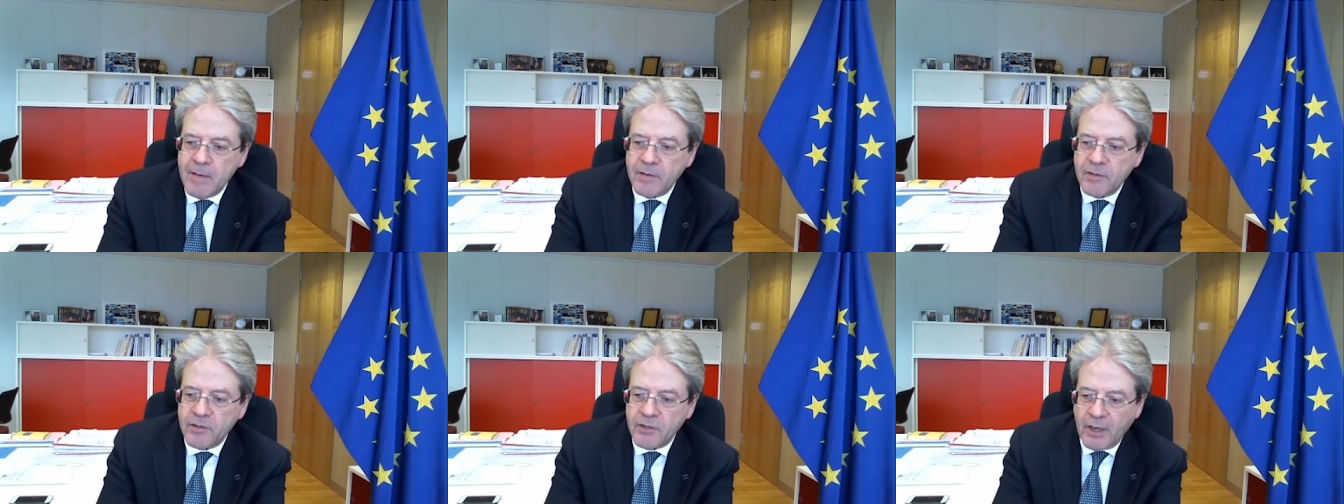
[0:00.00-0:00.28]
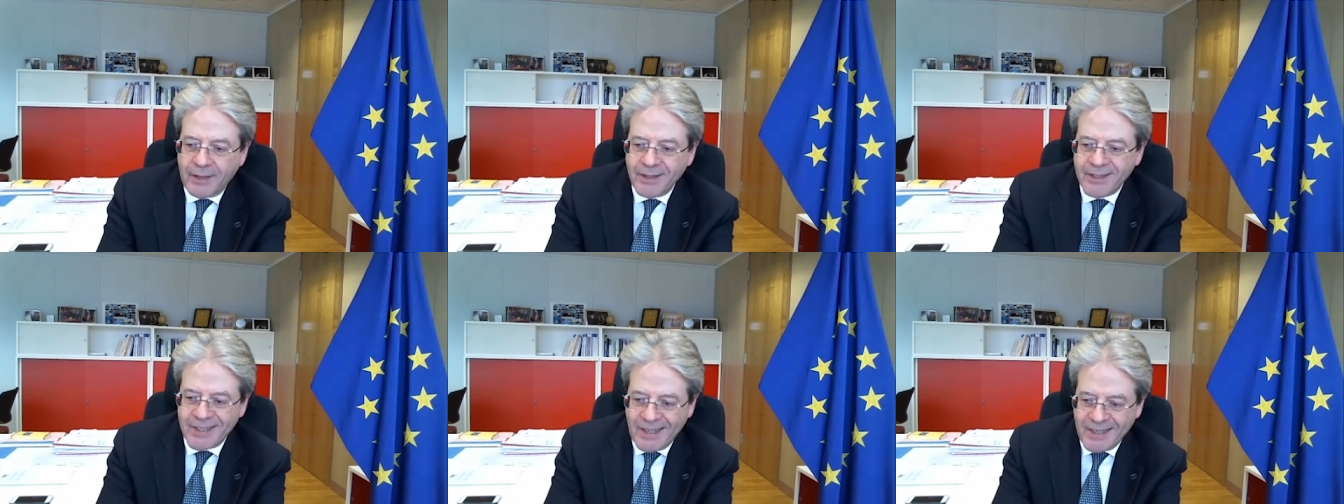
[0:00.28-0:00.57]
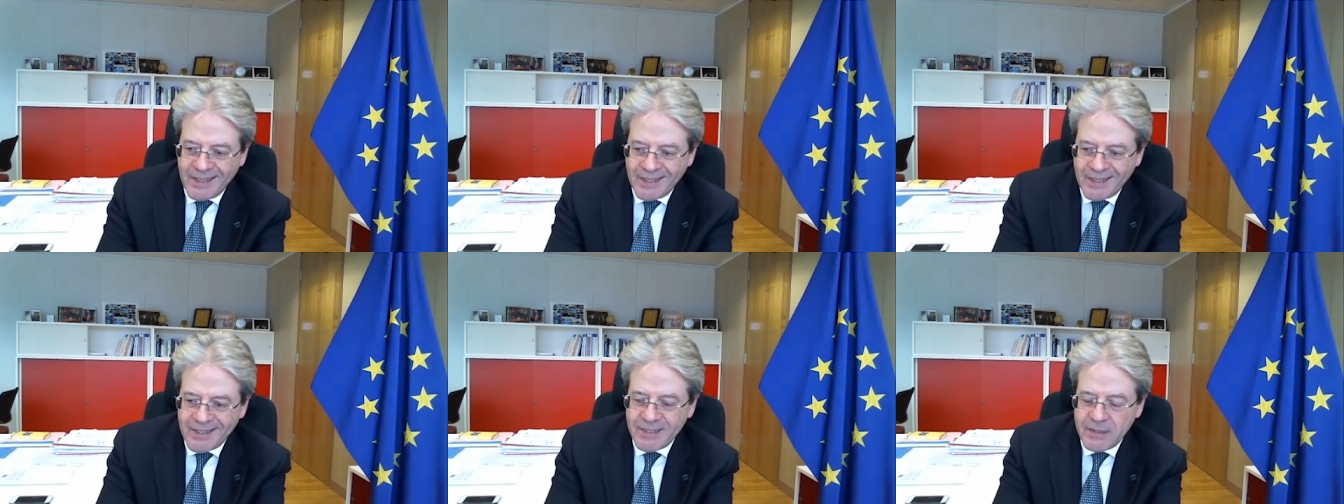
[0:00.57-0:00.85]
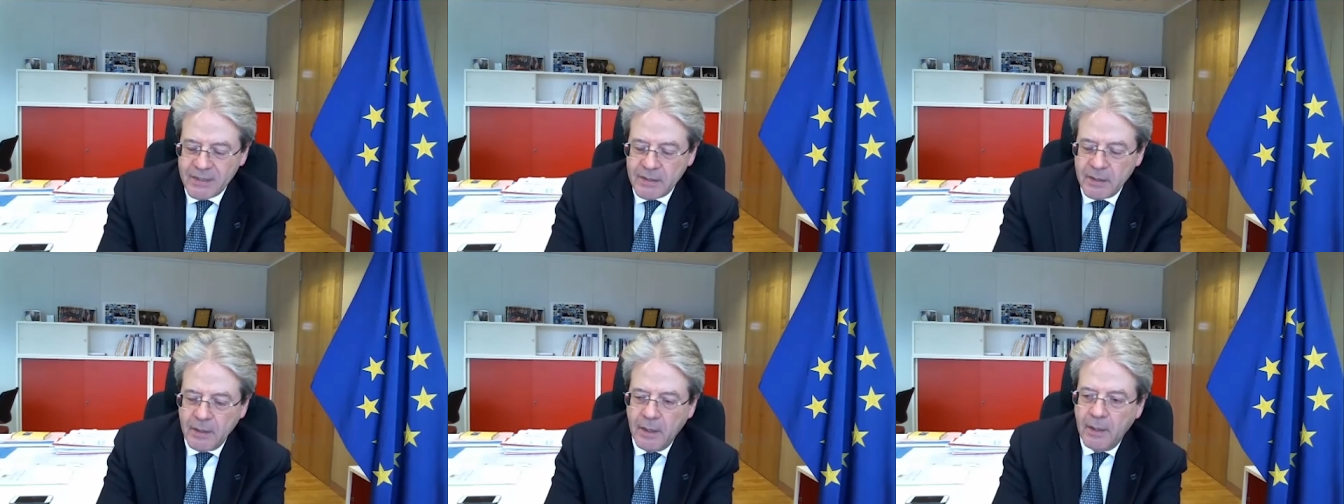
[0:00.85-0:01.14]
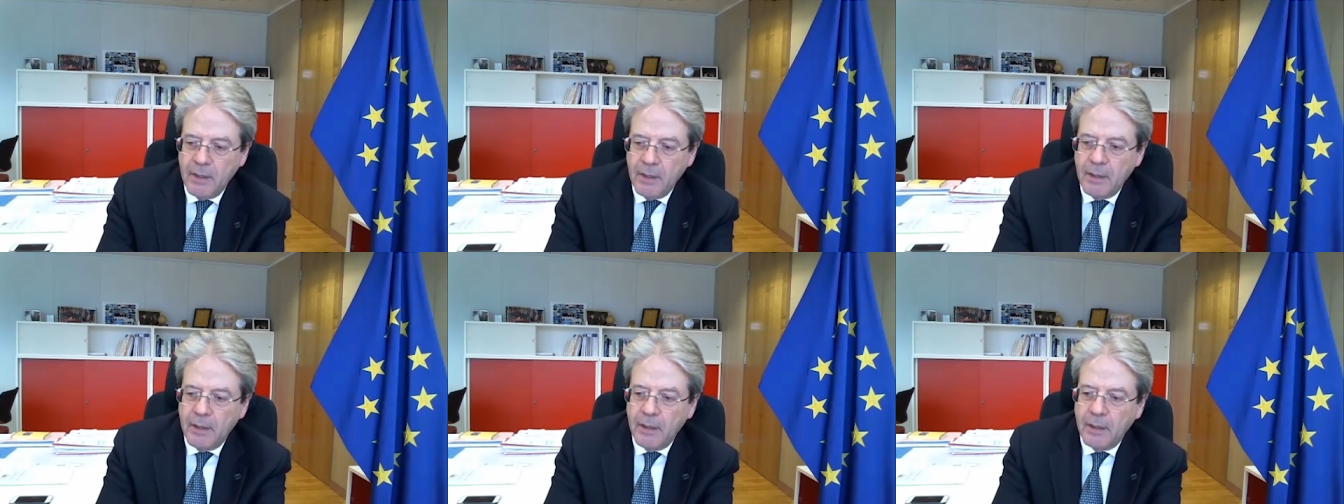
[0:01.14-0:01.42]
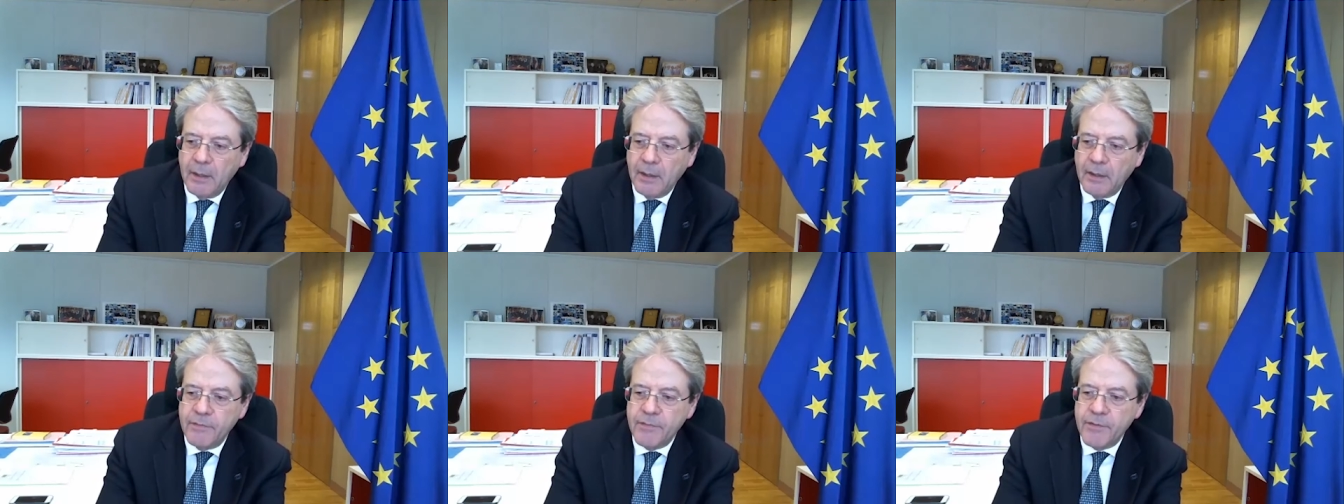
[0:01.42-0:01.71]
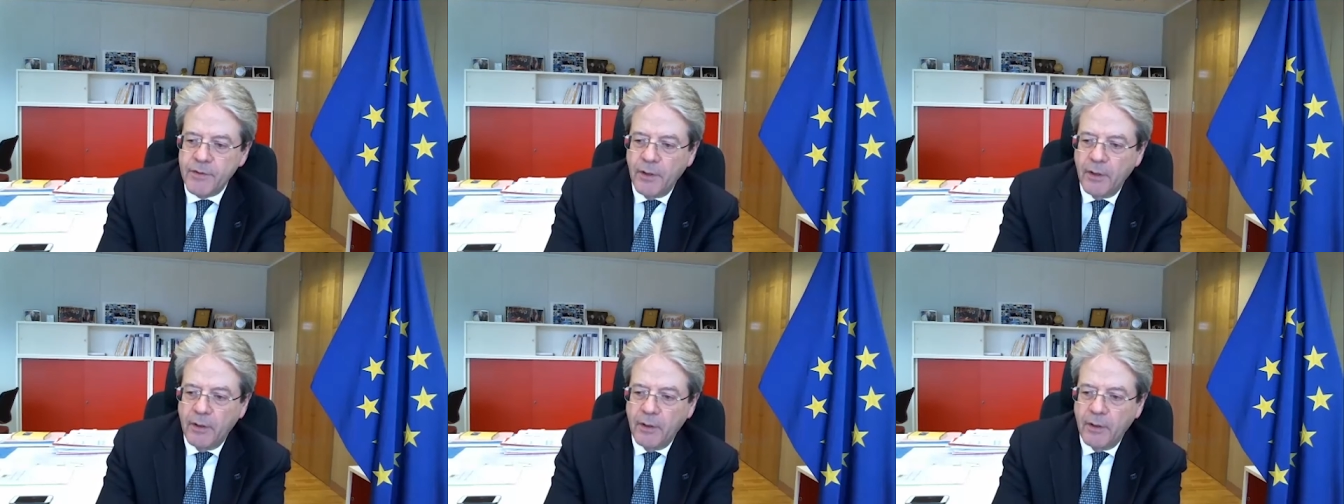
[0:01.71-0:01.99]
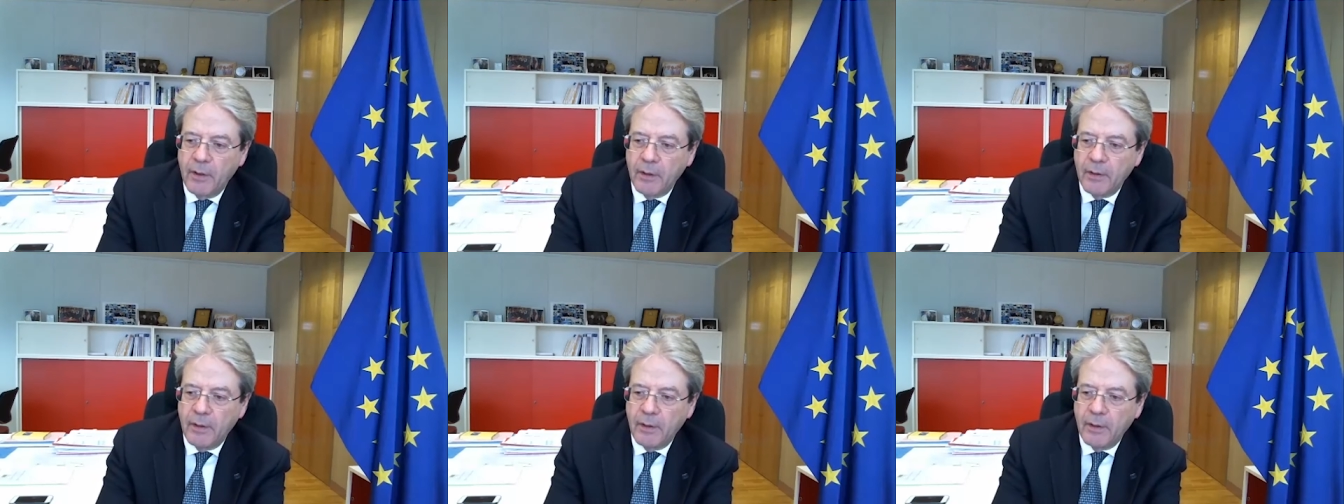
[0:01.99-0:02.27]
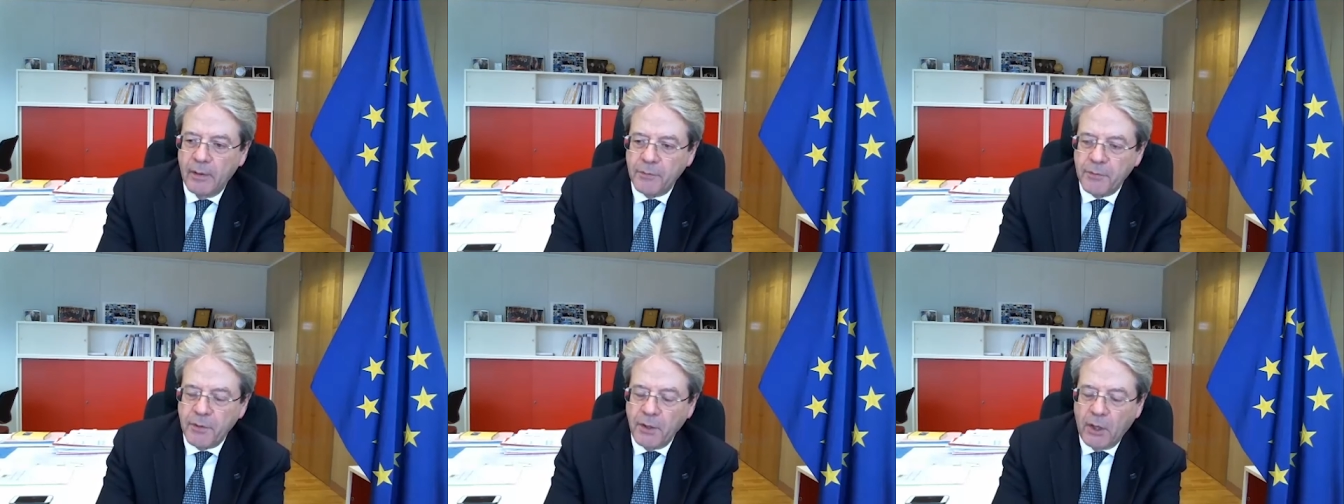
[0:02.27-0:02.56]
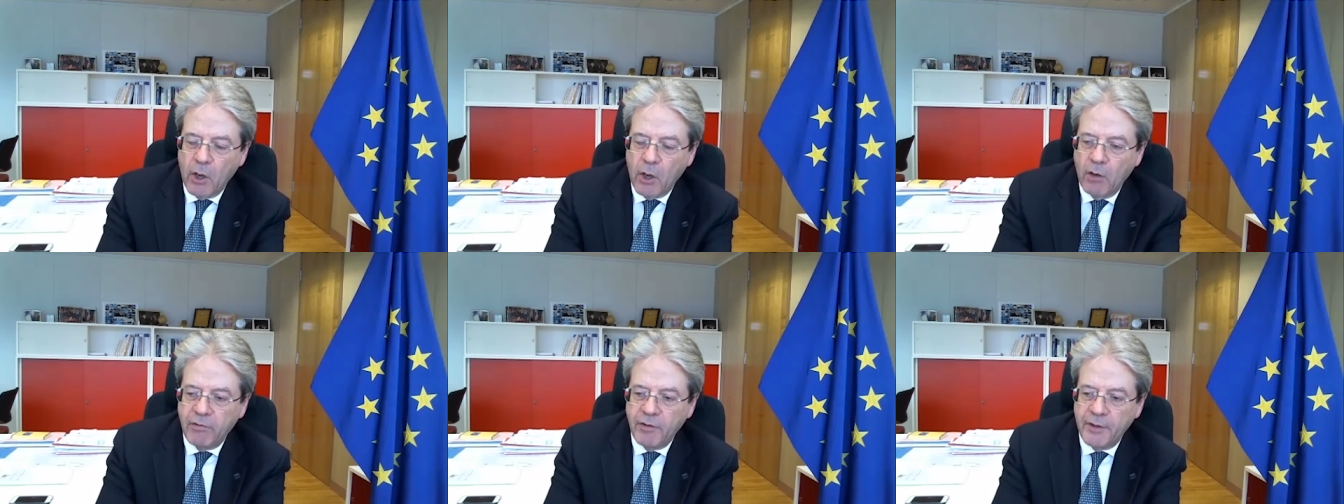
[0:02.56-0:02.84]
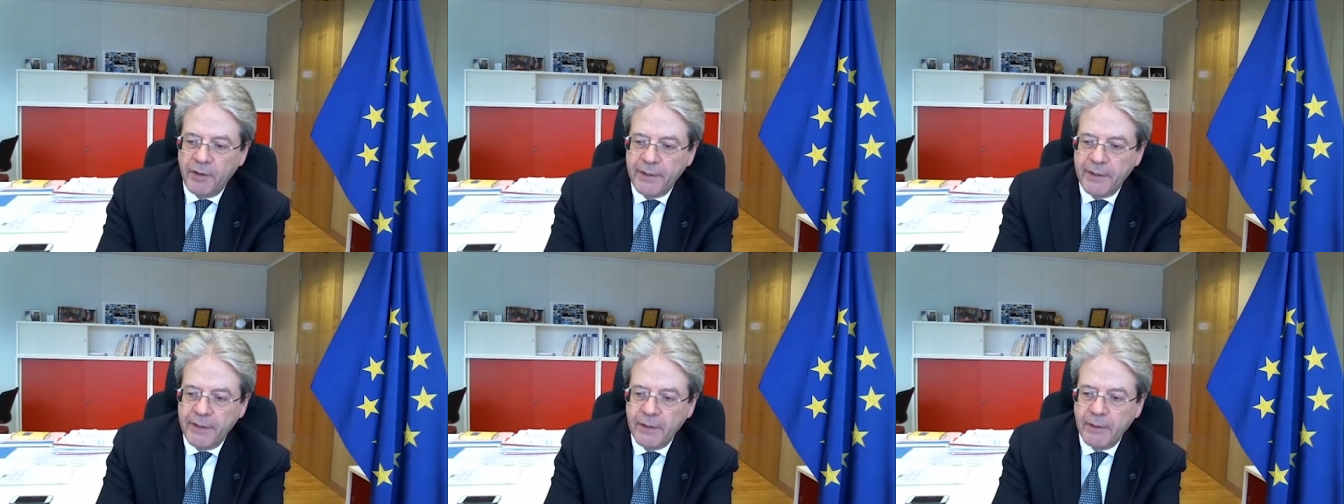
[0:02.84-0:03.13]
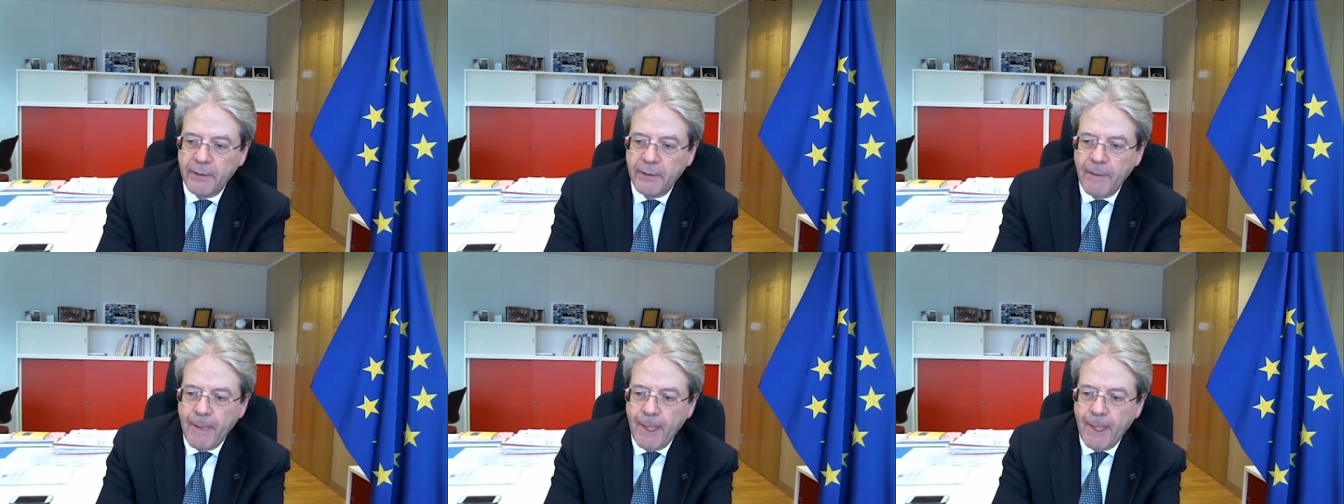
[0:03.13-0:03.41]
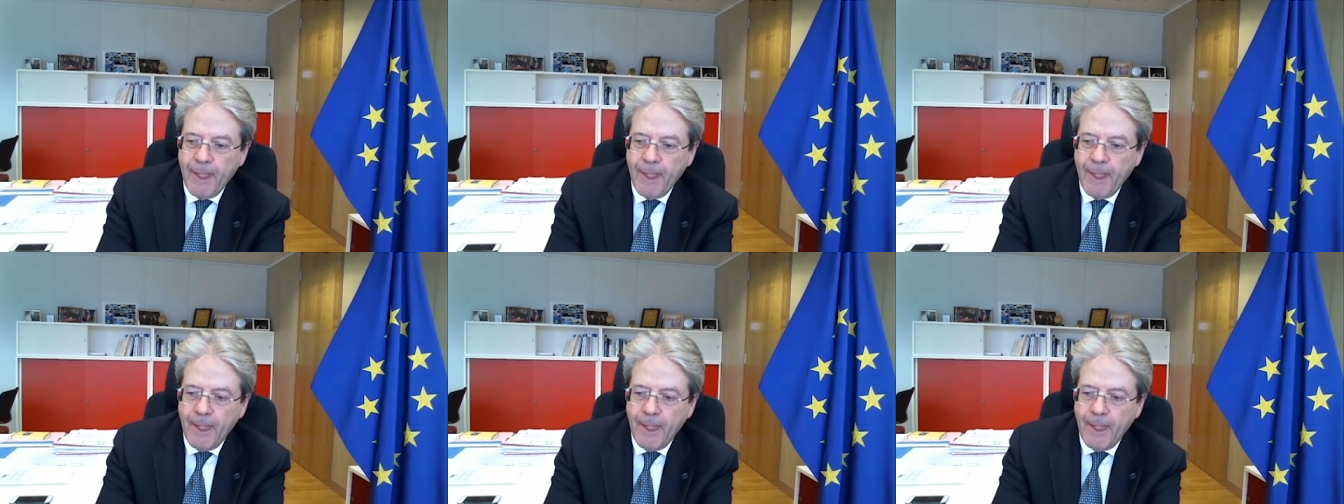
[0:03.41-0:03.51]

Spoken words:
success in the recovery